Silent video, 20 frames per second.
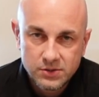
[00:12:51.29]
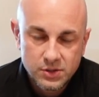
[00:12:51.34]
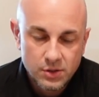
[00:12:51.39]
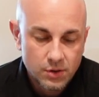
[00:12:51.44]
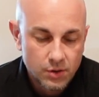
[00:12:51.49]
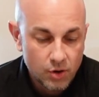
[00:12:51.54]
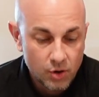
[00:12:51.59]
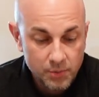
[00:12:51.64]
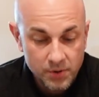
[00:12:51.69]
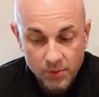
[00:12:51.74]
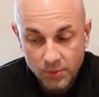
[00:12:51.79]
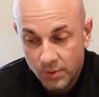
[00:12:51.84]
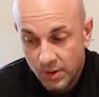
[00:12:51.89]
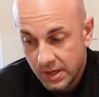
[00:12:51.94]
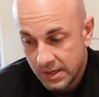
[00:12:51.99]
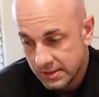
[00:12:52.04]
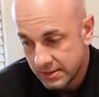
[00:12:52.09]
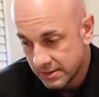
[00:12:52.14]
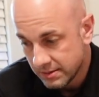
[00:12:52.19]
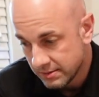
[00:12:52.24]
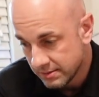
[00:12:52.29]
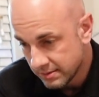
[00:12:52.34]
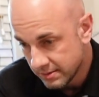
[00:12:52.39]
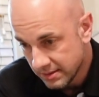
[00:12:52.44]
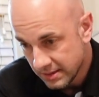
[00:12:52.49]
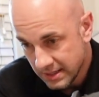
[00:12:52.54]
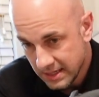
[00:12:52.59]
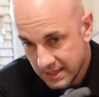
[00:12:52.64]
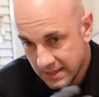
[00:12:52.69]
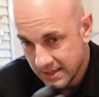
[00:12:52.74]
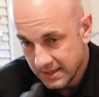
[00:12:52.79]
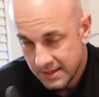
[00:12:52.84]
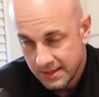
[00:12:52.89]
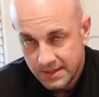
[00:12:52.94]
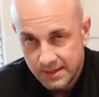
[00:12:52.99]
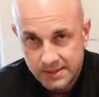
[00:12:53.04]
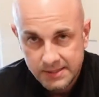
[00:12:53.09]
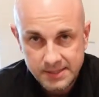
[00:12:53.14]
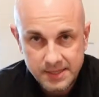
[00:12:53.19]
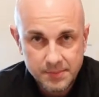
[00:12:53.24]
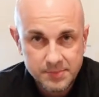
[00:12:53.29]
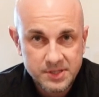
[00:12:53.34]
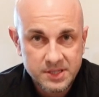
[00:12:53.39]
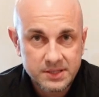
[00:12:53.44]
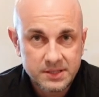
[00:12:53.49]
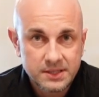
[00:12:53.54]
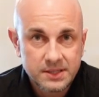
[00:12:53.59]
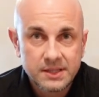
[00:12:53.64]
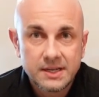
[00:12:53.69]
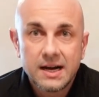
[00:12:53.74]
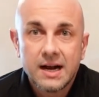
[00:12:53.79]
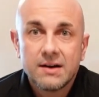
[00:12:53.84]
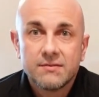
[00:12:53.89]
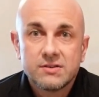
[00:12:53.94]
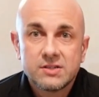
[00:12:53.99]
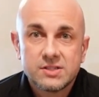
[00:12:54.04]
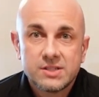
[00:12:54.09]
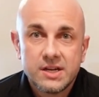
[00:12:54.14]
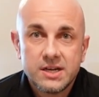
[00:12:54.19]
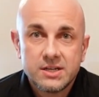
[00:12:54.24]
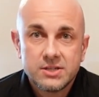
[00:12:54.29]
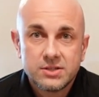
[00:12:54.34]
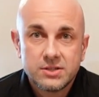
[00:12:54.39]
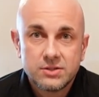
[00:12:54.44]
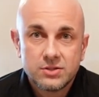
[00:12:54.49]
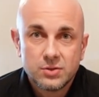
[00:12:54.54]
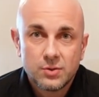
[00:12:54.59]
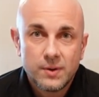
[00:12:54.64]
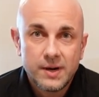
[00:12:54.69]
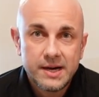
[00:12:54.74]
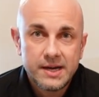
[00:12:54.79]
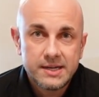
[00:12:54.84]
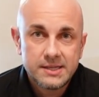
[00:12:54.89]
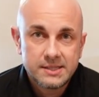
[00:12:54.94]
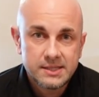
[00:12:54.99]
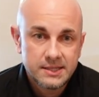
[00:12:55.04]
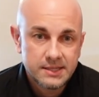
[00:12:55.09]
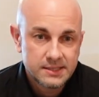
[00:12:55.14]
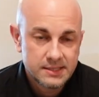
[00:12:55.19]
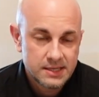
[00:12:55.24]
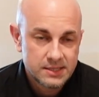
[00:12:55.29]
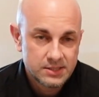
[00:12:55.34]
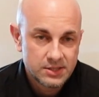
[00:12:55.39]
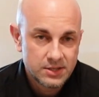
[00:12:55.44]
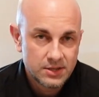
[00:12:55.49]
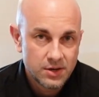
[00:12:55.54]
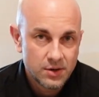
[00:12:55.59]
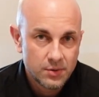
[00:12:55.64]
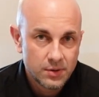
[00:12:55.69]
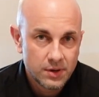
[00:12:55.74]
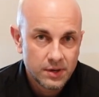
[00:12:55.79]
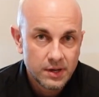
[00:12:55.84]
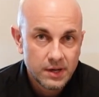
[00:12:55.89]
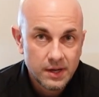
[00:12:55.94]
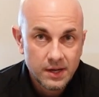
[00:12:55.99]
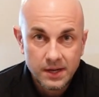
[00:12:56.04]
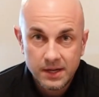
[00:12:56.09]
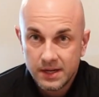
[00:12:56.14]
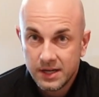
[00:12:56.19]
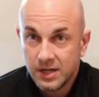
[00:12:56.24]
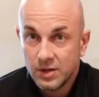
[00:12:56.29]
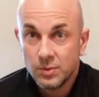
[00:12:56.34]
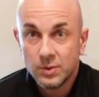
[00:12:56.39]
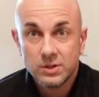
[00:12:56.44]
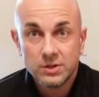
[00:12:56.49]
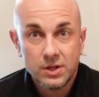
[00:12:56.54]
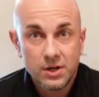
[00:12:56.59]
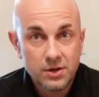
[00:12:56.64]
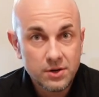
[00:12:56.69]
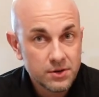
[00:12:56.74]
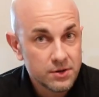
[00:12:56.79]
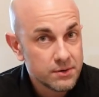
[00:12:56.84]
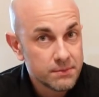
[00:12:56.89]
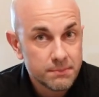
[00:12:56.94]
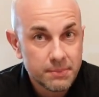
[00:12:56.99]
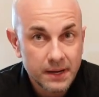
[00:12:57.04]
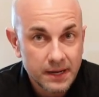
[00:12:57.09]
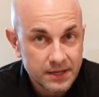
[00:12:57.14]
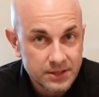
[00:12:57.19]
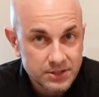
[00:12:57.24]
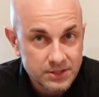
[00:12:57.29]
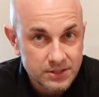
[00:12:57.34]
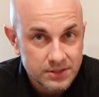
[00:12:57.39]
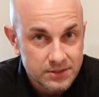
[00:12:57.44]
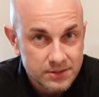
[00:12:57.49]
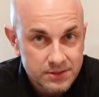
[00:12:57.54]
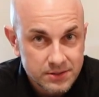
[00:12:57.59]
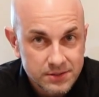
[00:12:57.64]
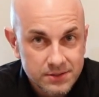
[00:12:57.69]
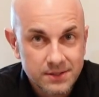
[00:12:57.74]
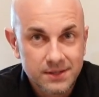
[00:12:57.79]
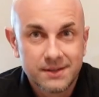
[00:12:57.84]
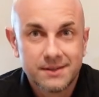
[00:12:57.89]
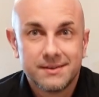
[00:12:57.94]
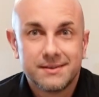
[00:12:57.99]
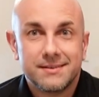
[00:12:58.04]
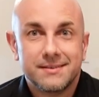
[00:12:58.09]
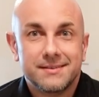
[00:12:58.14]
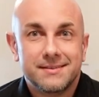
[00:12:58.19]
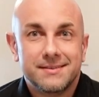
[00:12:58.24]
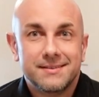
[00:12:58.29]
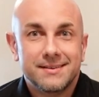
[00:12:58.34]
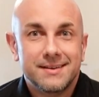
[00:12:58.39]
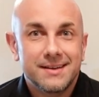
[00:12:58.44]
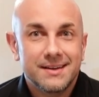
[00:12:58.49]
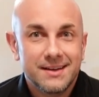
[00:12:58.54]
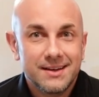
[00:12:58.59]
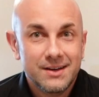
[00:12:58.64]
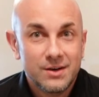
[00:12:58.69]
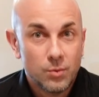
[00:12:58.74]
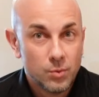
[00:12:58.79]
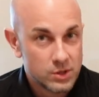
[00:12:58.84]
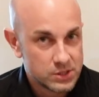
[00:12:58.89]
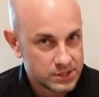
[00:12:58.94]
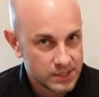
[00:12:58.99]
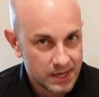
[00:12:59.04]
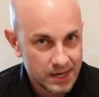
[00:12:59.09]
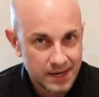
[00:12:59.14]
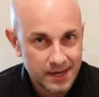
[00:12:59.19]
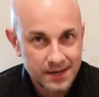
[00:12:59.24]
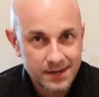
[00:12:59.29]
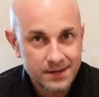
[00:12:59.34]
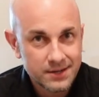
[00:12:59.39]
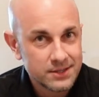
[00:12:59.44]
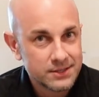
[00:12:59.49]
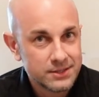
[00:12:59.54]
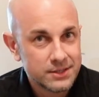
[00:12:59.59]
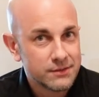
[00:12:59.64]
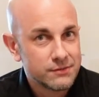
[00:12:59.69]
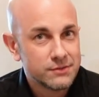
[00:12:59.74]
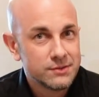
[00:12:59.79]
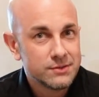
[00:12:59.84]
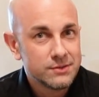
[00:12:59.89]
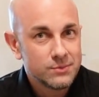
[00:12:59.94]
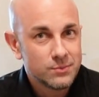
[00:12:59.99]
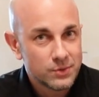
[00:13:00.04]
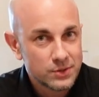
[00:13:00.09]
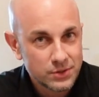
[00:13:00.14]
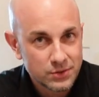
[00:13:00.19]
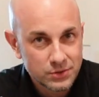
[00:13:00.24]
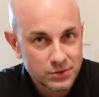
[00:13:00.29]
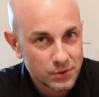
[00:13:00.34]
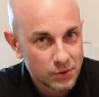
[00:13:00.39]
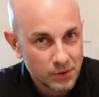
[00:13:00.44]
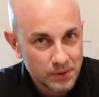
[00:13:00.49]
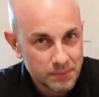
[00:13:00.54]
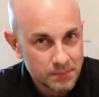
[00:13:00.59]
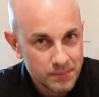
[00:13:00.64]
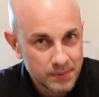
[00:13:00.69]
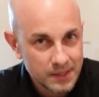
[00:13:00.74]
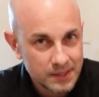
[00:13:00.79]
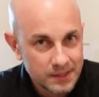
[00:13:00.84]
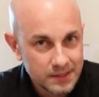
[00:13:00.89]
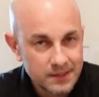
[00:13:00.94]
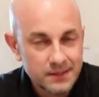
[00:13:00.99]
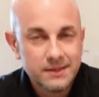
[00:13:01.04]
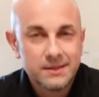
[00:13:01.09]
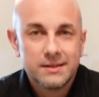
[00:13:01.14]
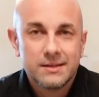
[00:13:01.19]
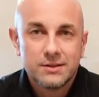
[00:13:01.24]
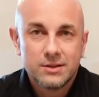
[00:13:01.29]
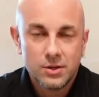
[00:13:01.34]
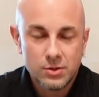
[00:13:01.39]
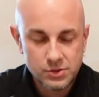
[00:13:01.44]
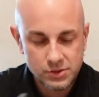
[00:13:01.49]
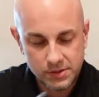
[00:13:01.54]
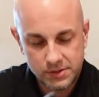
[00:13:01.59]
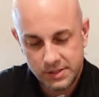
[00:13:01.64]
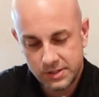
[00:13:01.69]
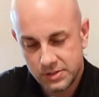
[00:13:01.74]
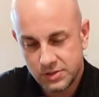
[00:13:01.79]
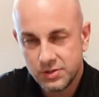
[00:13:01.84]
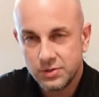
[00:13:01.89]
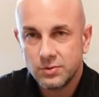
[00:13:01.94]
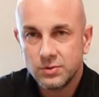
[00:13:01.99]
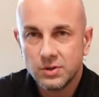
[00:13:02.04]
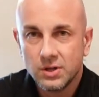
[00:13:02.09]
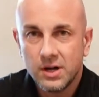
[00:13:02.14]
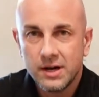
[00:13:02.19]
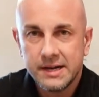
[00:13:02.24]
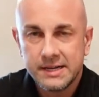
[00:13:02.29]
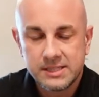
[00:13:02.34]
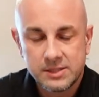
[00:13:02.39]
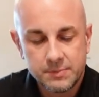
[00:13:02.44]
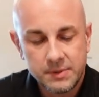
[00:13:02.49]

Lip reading: So Obi-Wan steps into the conversation twice, and he says to Yoda, "He will learn patience." Was I any different when you taught me? Those are his two lines.